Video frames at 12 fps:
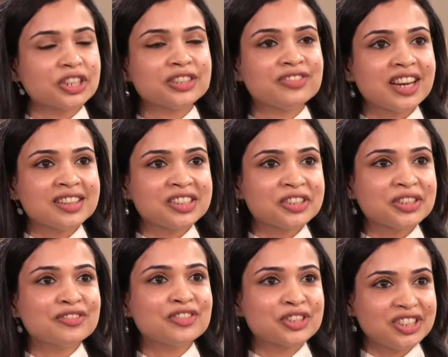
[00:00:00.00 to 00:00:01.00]
cricket fans are
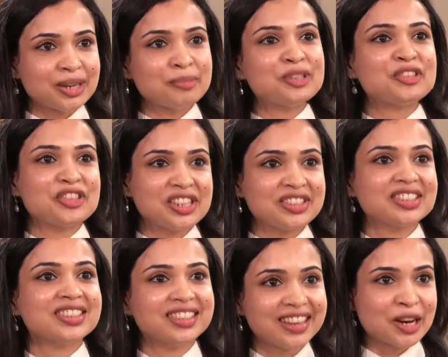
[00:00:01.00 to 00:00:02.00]
in for a double
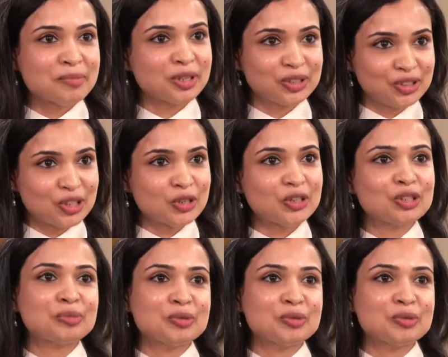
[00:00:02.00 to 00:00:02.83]
treat because you're going to